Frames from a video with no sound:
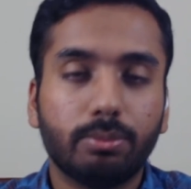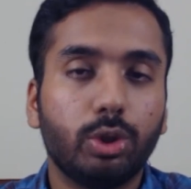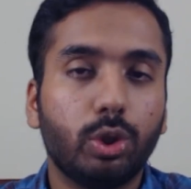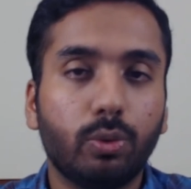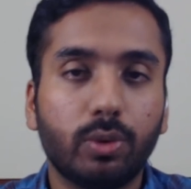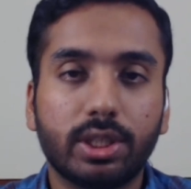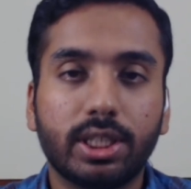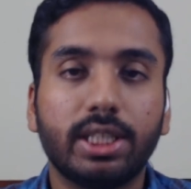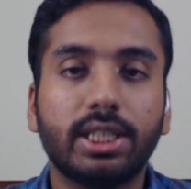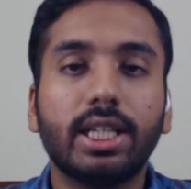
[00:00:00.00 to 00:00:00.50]
You
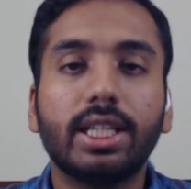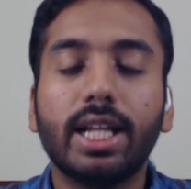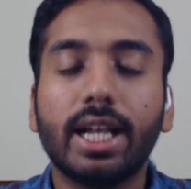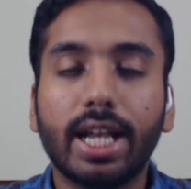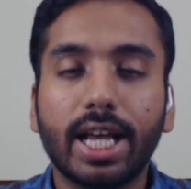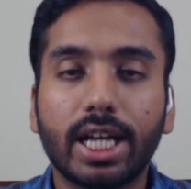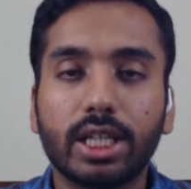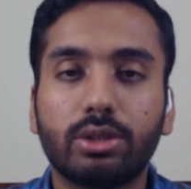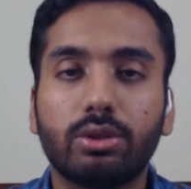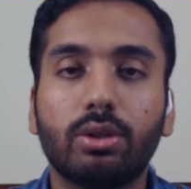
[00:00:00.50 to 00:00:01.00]
would say that the
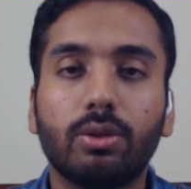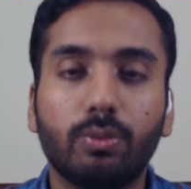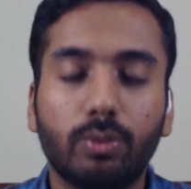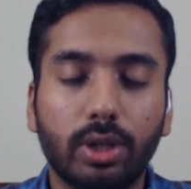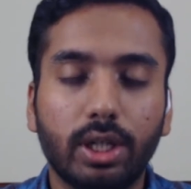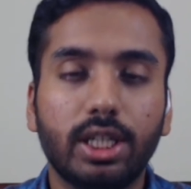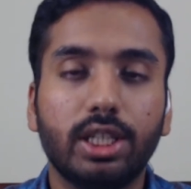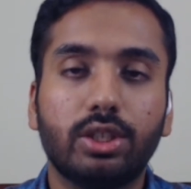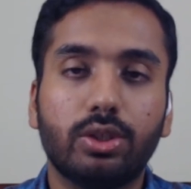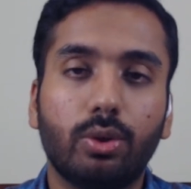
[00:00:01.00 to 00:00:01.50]
natural
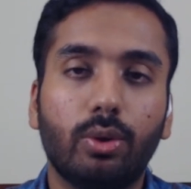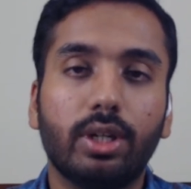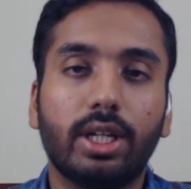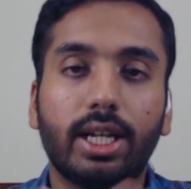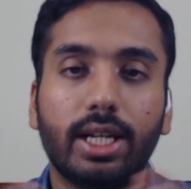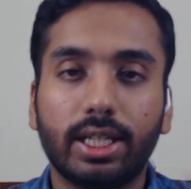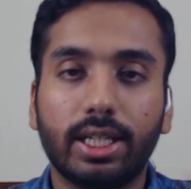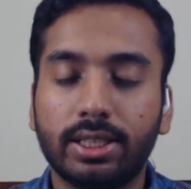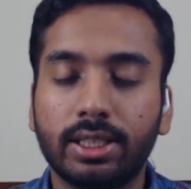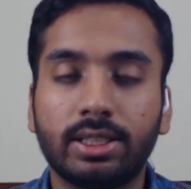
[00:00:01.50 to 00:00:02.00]
world is all
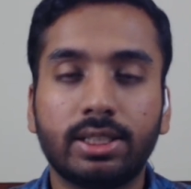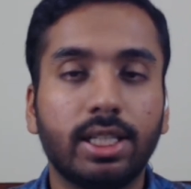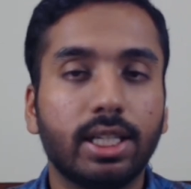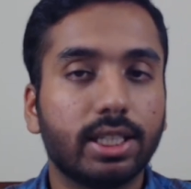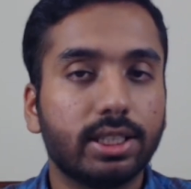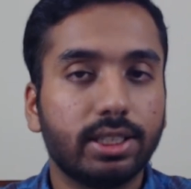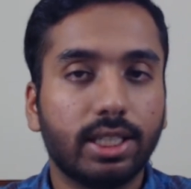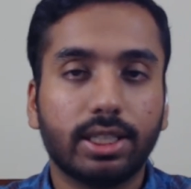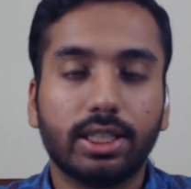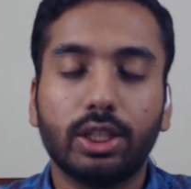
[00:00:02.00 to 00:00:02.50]
that exists, there
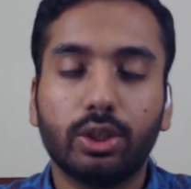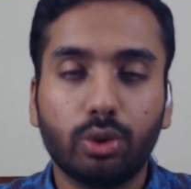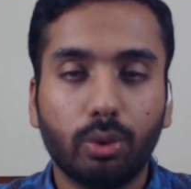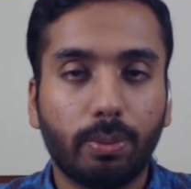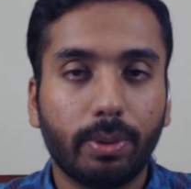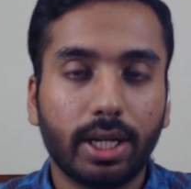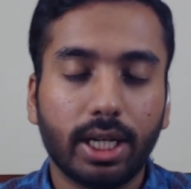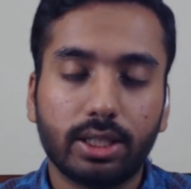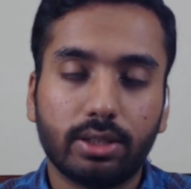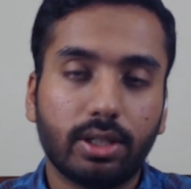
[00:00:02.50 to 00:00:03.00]
is nothing
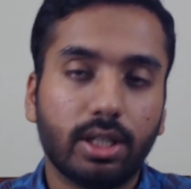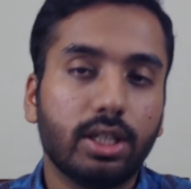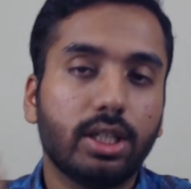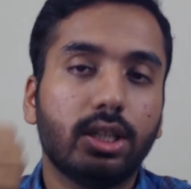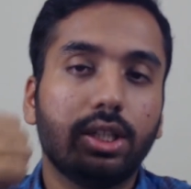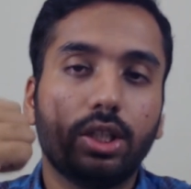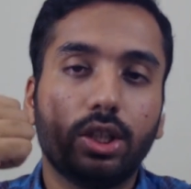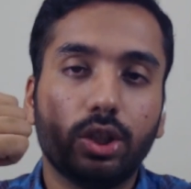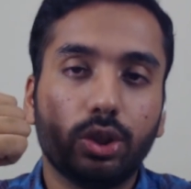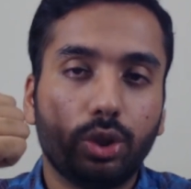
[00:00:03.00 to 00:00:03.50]
supernatural.
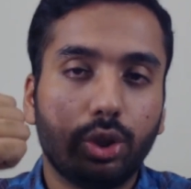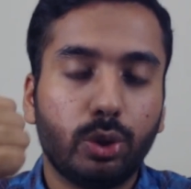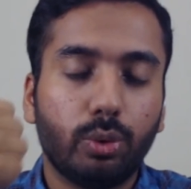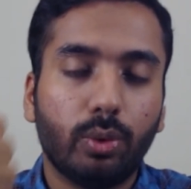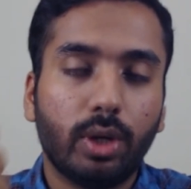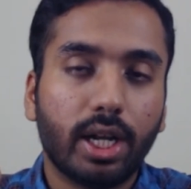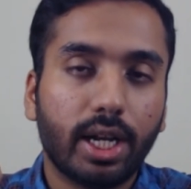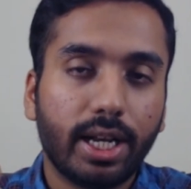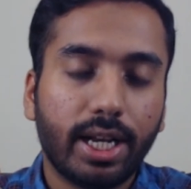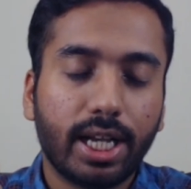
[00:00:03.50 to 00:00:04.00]
So you
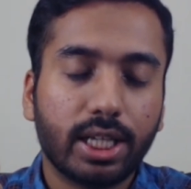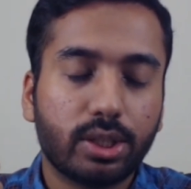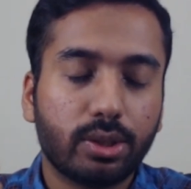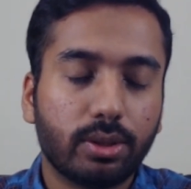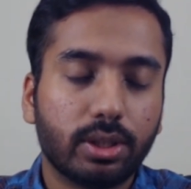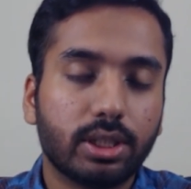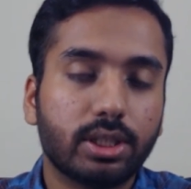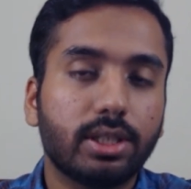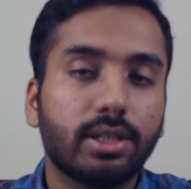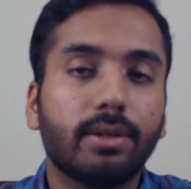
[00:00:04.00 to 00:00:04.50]
are a
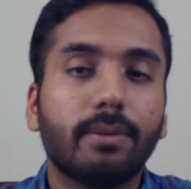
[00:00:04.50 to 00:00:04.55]
naturalist.